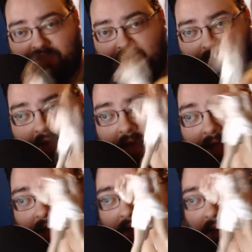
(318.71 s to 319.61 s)
So
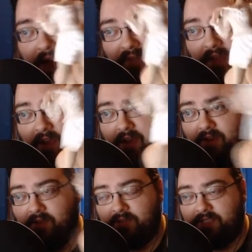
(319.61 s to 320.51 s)
you have
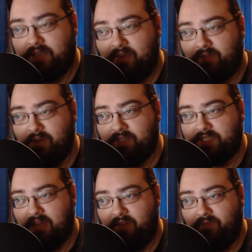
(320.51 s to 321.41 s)
here Saffron
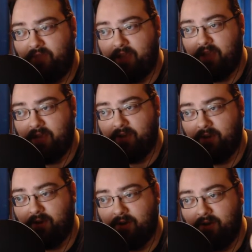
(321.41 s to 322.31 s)
herself, like in
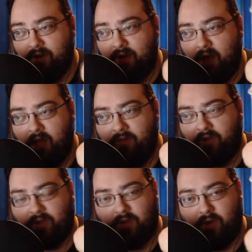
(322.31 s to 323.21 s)
her all of
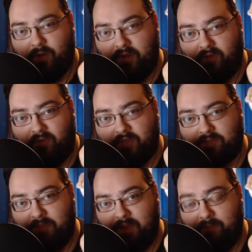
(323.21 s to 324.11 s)
her glory when you
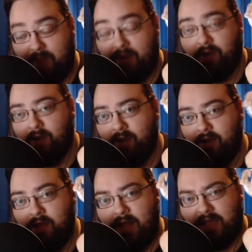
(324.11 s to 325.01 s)
first met her
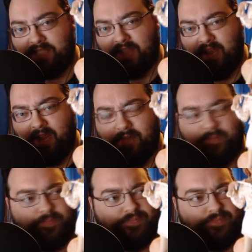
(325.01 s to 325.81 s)
as the,